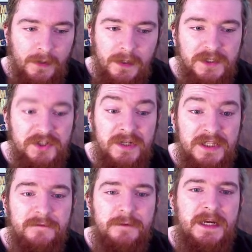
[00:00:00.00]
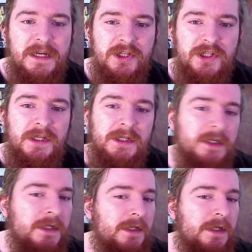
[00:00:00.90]
Streets of Rage,
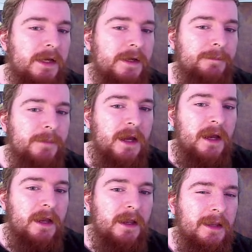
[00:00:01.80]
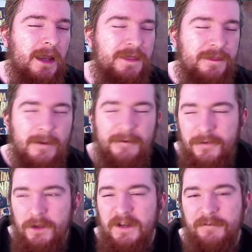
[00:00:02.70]
I
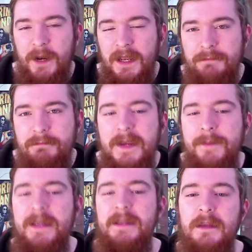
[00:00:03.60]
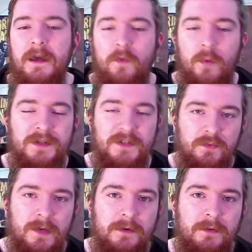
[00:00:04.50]
feel like I've played maybe the other ones as
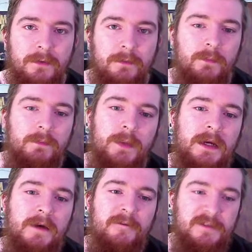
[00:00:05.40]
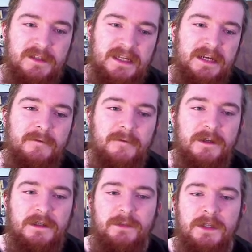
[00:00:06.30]
well, but for the sake of
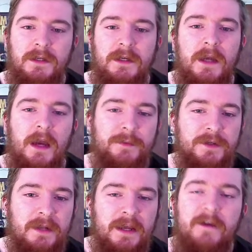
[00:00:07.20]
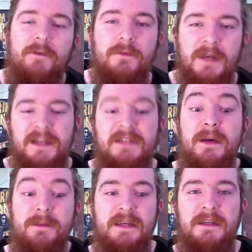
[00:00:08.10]
argument, I'm just like, and this
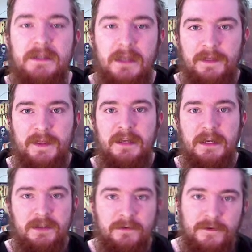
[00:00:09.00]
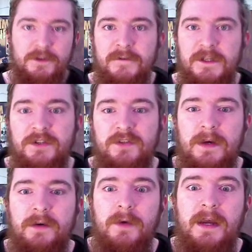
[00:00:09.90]
might be a thing that I do in future videos as
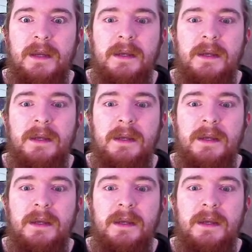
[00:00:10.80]
well, where